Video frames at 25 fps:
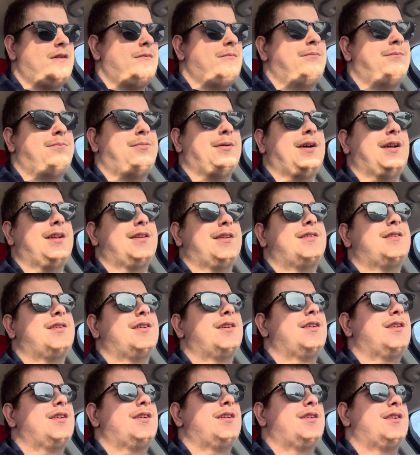But
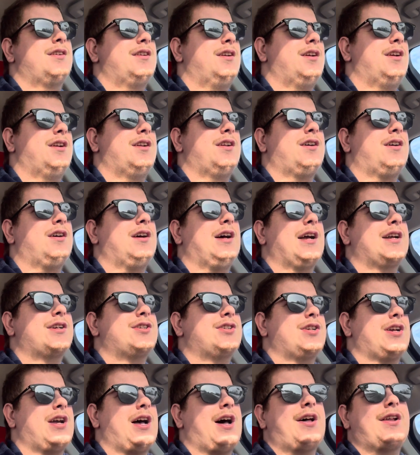in all
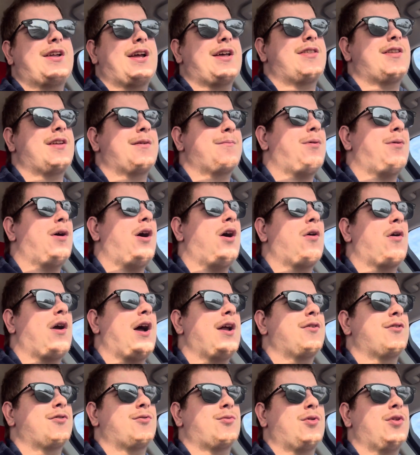actuality, I think Paul
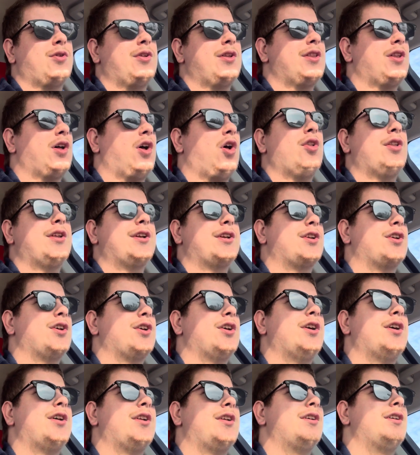Ryan was really the only
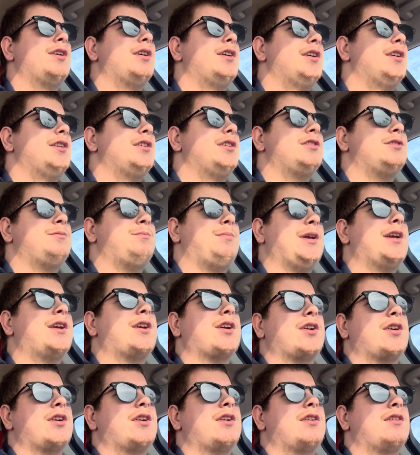good
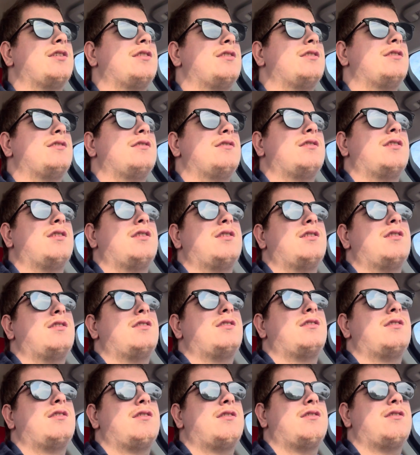speaker
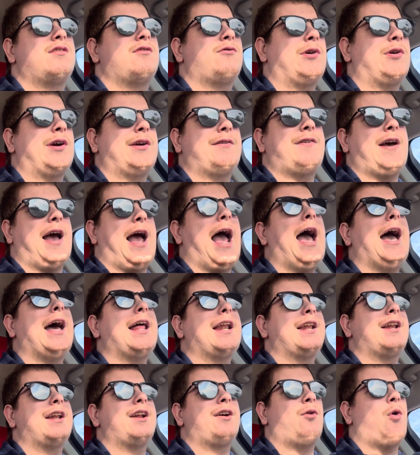we've
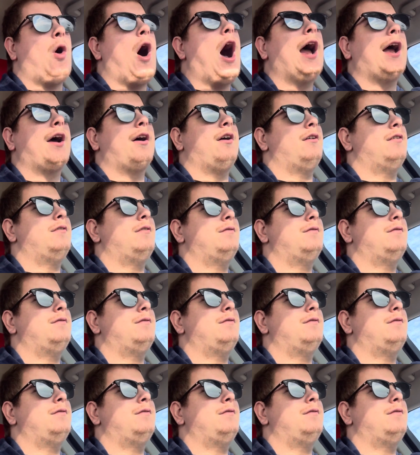had in a while.